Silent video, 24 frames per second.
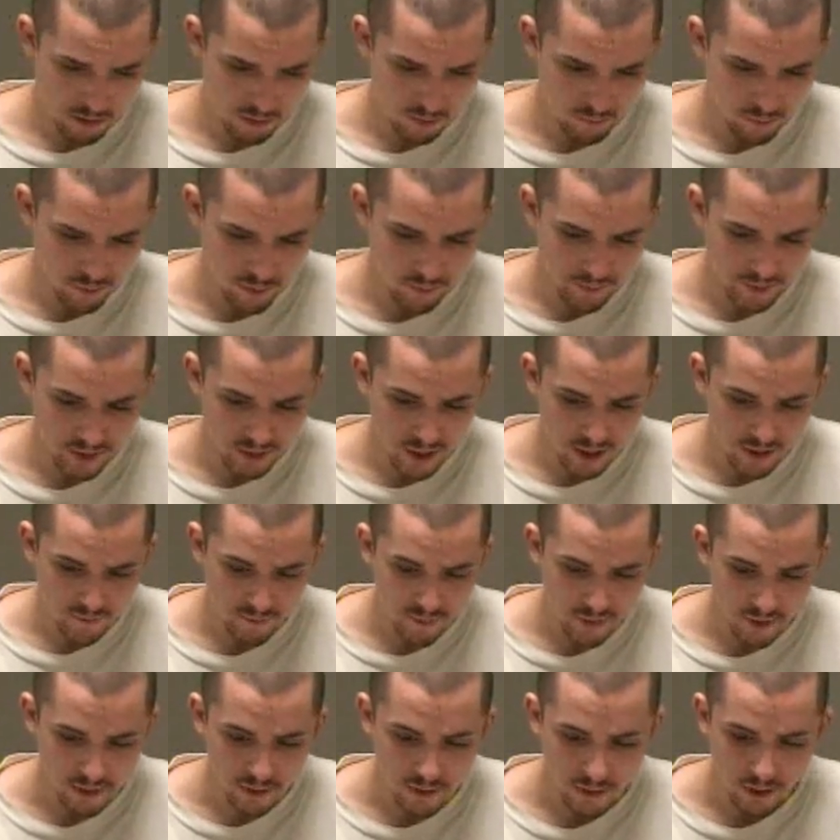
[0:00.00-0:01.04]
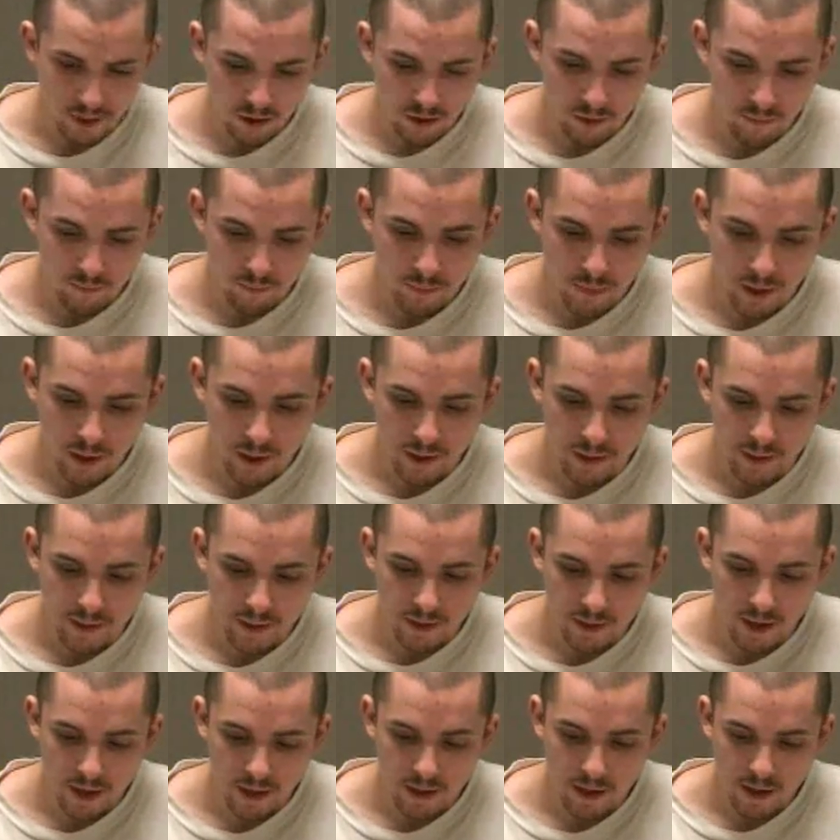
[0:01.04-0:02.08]
When we left the club, I
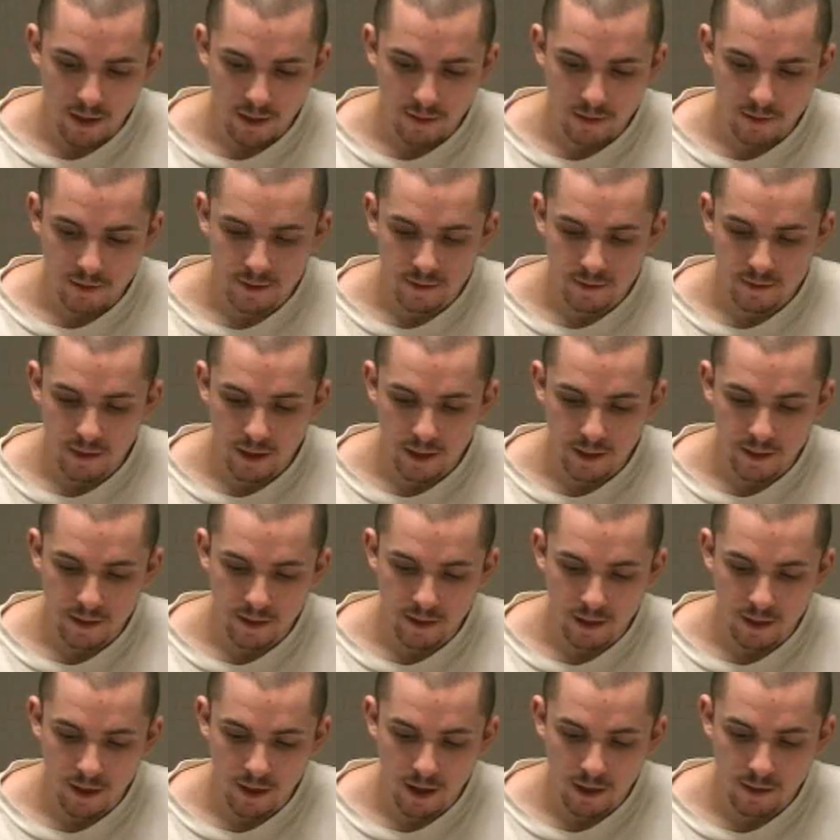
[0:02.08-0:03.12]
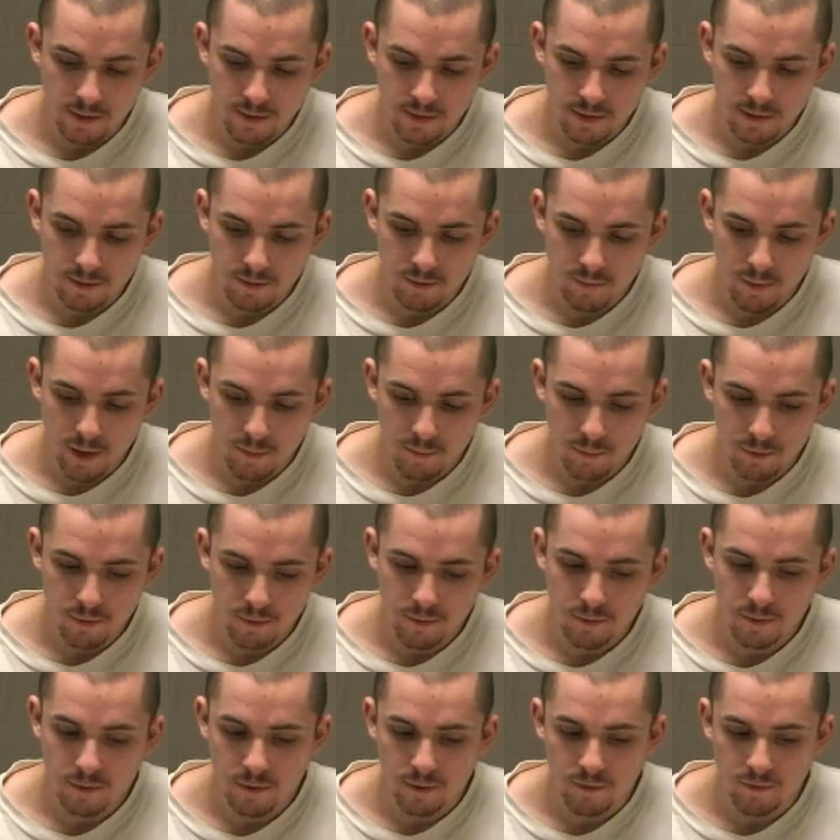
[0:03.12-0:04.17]
cannot honestly
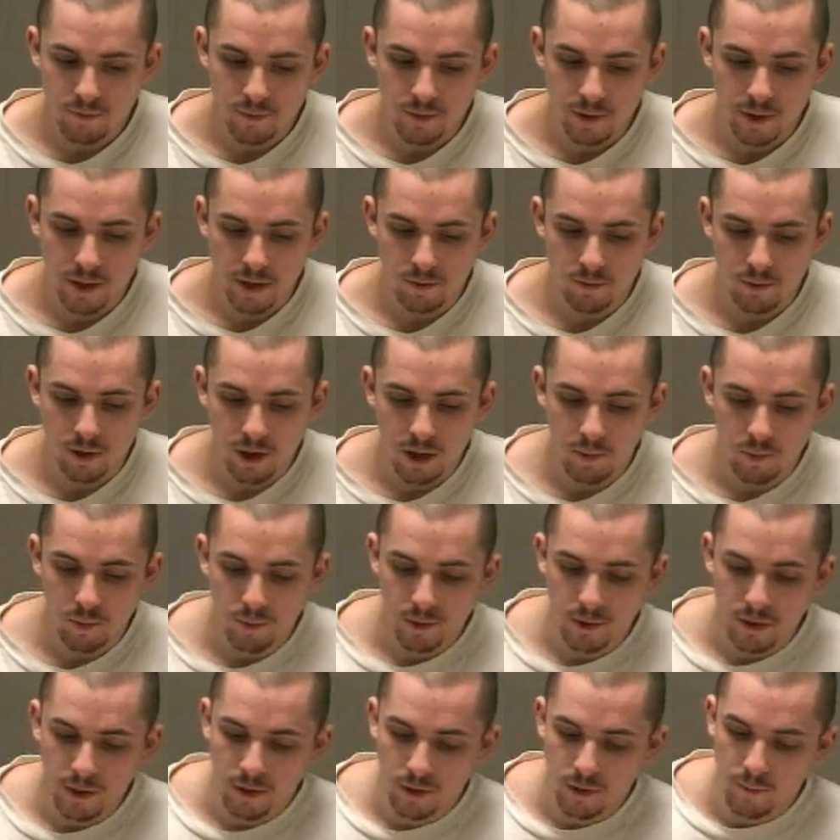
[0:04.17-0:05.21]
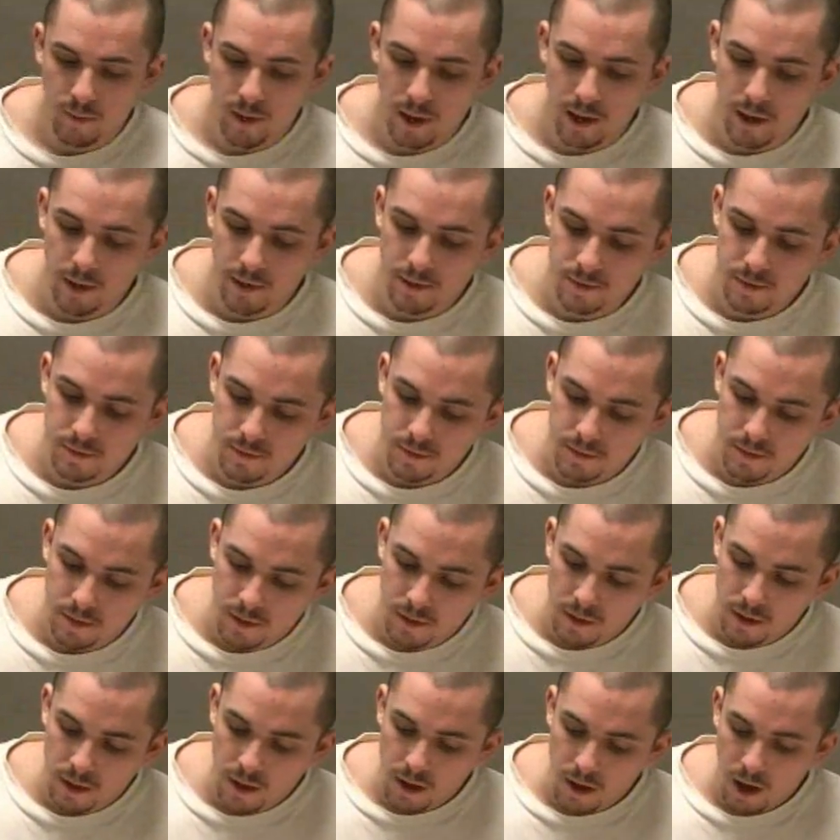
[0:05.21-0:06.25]
remember if we had robbery on our minds.
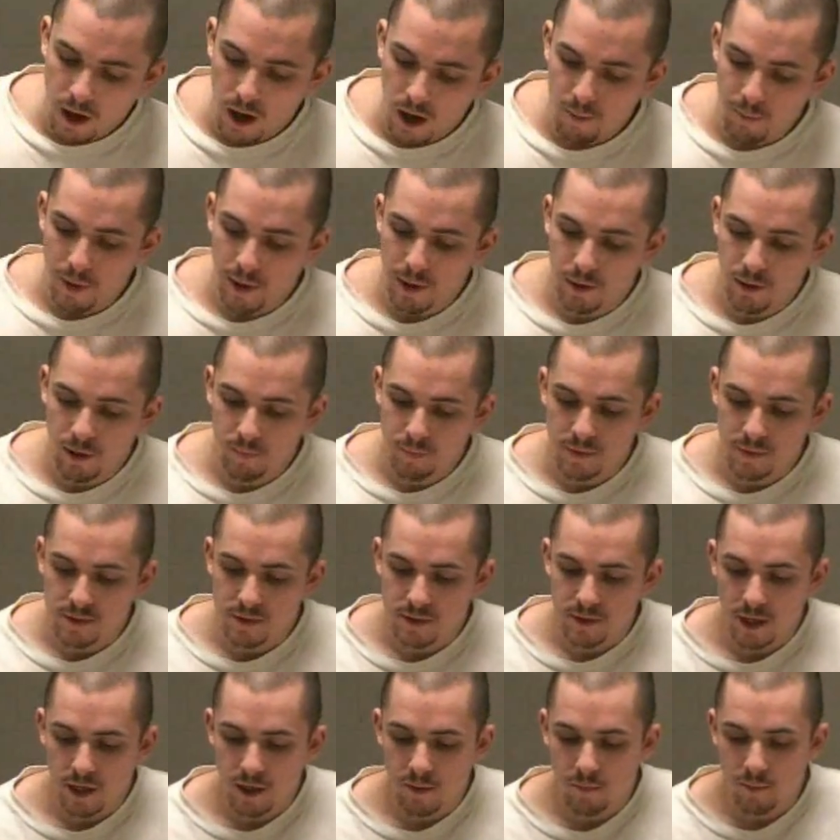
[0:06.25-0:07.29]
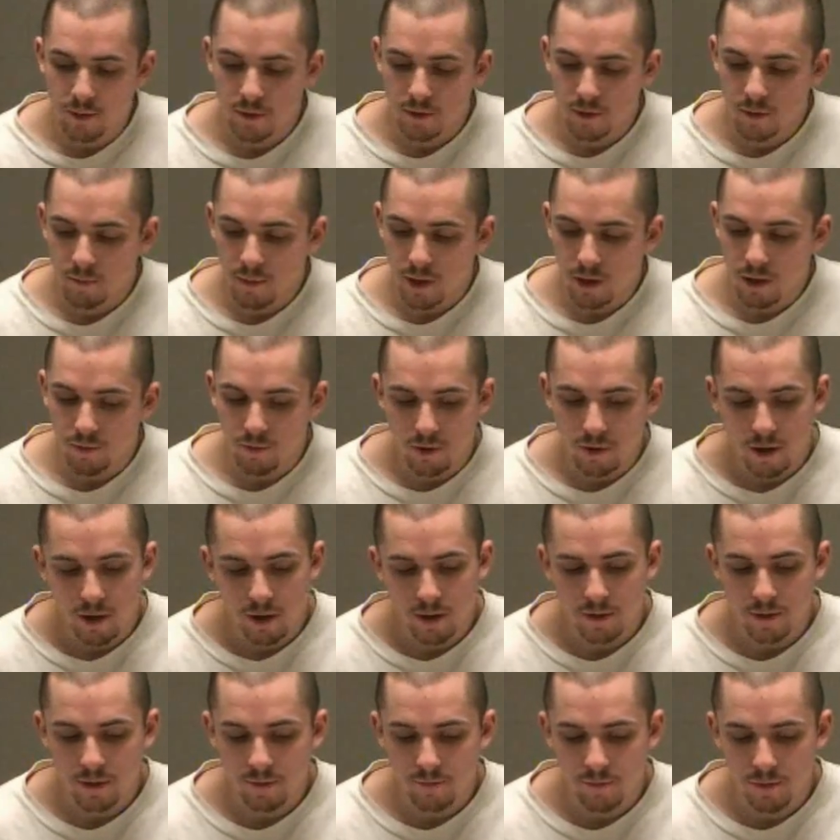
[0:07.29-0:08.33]
I made up the statement about
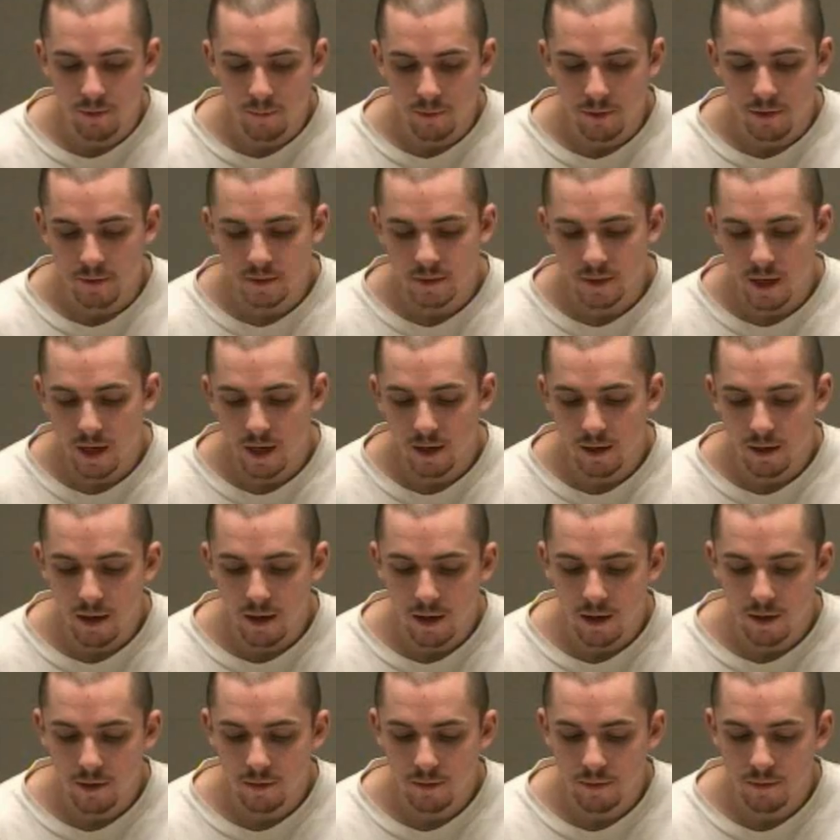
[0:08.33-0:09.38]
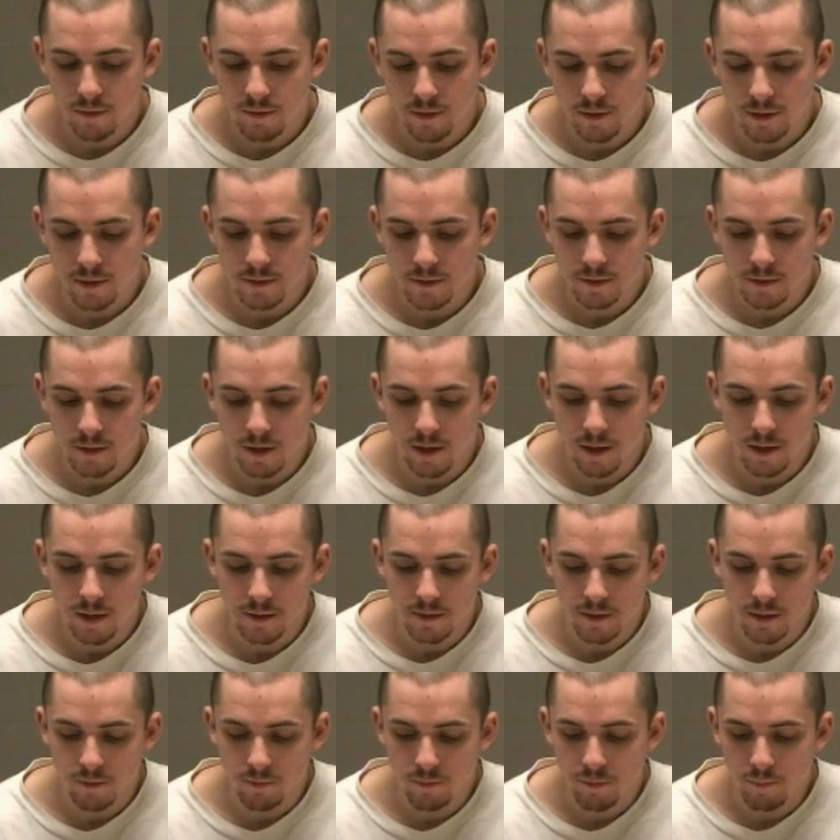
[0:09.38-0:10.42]
Ryan giving me the tire iron and
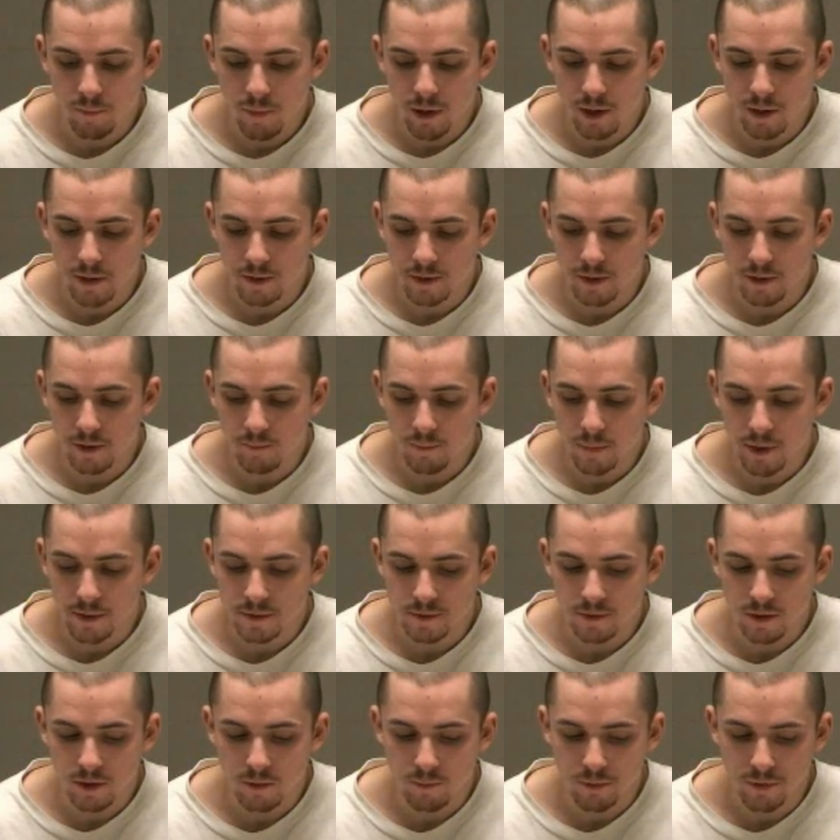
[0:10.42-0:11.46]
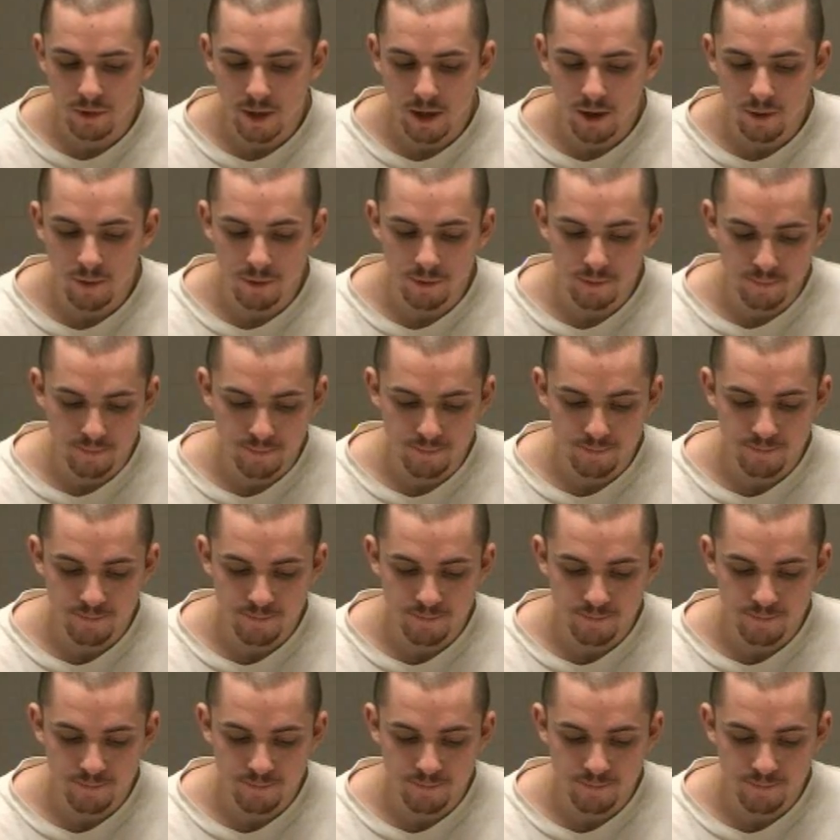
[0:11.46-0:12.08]
saying that we might get messed up without it.